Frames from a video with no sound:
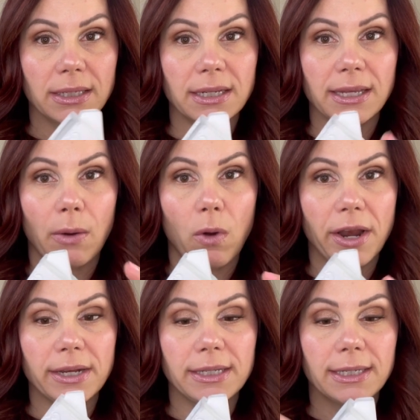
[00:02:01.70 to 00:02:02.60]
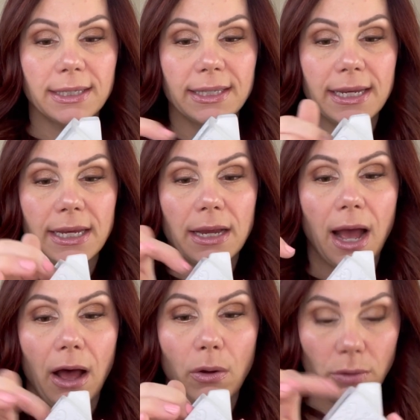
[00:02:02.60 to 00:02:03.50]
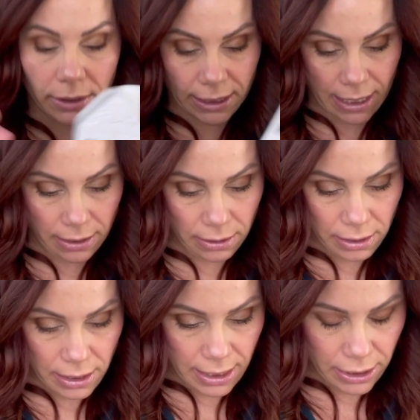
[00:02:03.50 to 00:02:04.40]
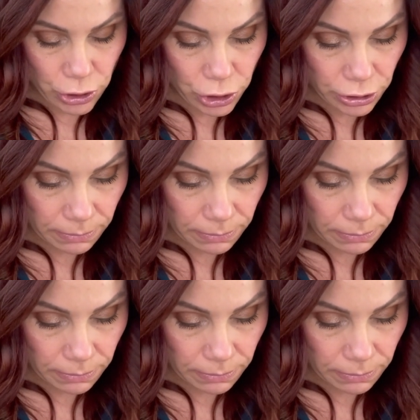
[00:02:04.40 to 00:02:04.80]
cuz I wanted to see how to get into the dish.